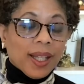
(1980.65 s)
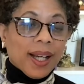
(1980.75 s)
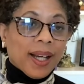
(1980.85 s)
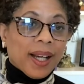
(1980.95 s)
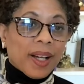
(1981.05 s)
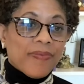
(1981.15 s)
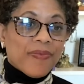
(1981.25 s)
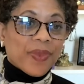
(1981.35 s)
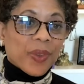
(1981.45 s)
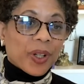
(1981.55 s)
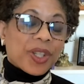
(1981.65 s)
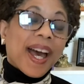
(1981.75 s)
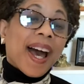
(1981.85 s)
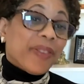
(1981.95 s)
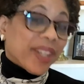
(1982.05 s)
or to
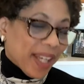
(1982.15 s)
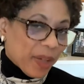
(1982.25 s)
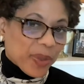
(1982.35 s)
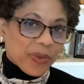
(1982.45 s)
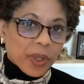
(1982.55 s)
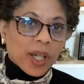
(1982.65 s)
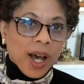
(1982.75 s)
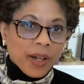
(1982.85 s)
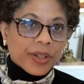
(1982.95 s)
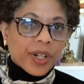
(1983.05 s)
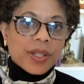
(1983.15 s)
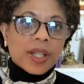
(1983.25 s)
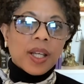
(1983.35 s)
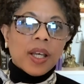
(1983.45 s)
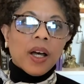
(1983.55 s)
advocate before Congress
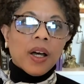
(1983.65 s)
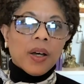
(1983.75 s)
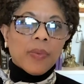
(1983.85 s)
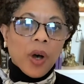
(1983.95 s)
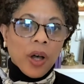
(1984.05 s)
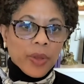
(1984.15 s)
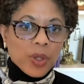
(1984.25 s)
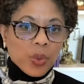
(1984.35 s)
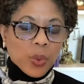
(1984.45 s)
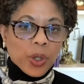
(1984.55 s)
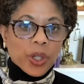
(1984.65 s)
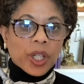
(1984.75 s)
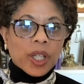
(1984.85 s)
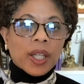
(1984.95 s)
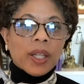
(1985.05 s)
on this work,
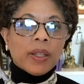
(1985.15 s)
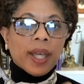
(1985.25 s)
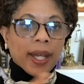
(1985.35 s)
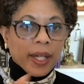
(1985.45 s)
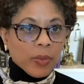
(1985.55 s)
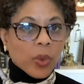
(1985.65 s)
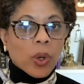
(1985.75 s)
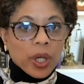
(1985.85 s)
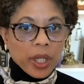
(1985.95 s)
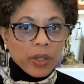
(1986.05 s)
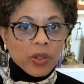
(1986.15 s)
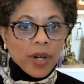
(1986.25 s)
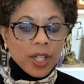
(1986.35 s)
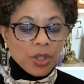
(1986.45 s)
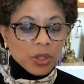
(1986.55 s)
getting more
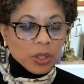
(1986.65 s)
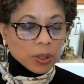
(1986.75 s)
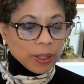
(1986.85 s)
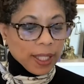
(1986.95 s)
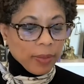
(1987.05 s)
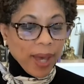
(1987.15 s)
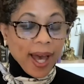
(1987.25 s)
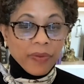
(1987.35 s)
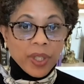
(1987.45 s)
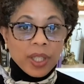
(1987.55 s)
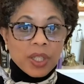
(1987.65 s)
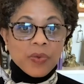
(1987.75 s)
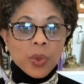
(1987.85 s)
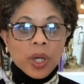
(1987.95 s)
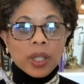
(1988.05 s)
congressional advocates
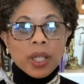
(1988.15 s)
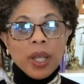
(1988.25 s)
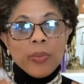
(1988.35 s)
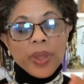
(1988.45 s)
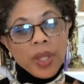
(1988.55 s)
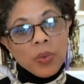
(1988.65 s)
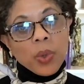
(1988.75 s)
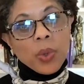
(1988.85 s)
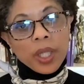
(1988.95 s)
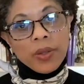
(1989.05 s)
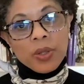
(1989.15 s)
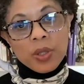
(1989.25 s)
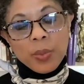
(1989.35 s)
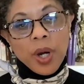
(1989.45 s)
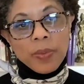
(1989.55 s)
for it, but then working those
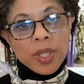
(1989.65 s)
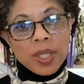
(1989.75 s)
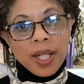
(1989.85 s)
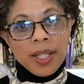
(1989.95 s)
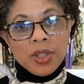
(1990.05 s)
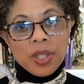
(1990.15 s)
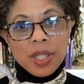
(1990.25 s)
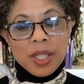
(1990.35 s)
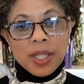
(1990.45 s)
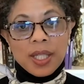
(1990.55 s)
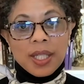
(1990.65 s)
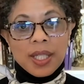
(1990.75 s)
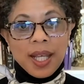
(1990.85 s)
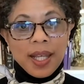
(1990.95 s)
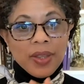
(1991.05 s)
departments and agencies to
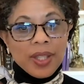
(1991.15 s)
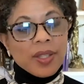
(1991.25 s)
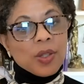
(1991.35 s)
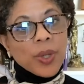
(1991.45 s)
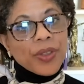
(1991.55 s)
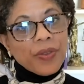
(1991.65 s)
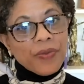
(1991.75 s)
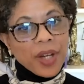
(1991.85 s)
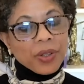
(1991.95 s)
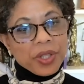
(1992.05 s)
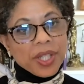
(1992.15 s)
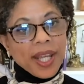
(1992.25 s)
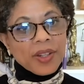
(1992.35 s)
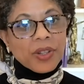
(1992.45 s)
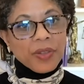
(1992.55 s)
say, this is what the federal
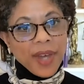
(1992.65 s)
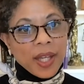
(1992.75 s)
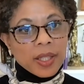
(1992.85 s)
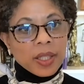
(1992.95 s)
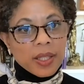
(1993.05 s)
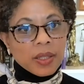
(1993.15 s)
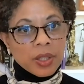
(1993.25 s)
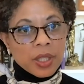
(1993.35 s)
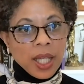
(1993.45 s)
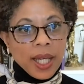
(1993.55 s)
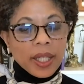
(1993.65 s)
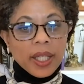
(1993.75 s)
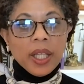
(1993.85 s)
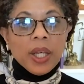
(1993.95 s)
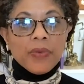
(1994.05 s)
standard of excellence looks like
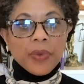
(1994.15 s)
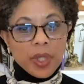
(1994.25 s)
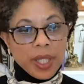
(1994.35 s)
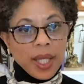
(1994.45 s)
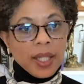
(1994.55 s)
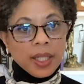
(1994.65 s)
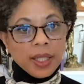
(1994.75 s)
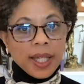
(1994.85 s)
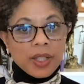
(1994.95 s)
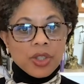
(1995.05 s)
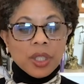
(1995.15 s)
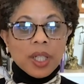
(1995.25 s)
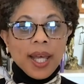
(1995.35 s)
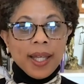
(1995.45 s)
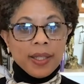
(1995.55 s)
for data collection
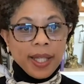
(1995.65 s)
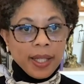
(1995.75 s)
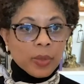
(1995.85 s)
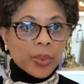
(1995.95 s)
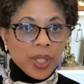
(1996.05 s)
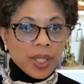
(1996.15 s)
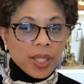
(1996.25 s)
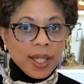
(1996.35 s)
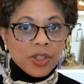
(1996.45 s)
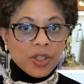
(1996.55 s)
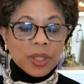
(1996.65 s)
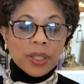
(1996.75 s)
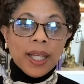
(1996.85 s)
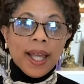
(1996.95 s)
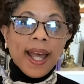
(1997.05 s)
and data presentation.
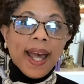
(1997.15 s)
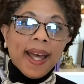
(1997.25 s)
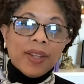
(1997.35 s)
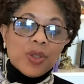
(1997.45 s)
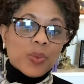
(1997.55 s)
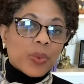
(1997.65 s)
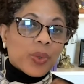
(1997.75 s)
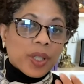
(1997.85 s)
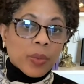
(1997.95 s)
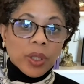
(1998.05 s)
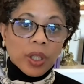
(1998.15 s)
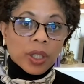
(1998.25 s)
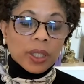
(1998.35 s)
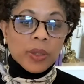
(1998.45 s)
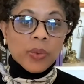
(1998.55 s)
And
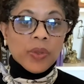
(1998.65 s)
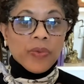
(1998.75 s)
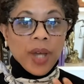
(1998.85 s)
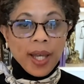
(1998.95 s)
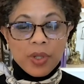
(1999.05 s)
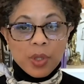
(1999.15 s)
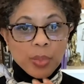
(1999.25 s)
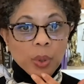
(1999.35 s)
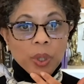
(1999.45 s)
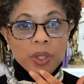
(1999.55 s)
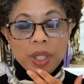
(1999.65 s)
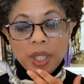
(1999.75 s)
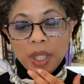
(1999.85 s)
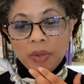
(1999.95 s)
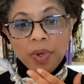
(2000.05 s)
similarly, we've gotten support
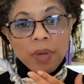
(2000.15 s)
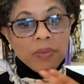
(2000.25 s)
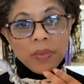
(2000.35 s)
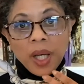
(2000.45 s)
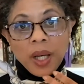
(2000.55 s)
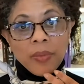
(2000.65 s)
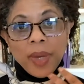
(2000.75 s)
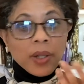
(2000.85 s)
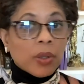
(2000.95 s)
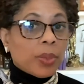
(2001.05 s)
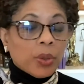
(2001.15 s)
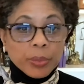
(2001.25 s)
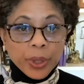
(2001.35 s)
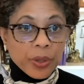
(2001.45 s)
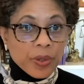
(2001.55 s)
from Michael
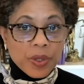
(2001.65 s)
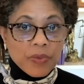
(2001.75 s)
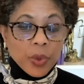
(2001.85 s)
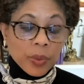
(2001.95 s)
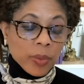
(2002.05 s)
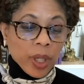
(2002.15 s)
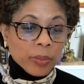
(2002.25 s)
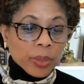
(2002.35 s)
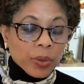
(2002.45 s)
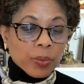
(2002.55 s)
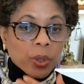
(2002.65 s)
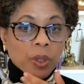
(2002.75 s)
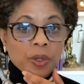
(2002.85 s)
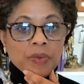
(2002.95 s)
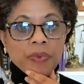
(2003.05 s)
Bloomberg's, former Mayor Bloomberg's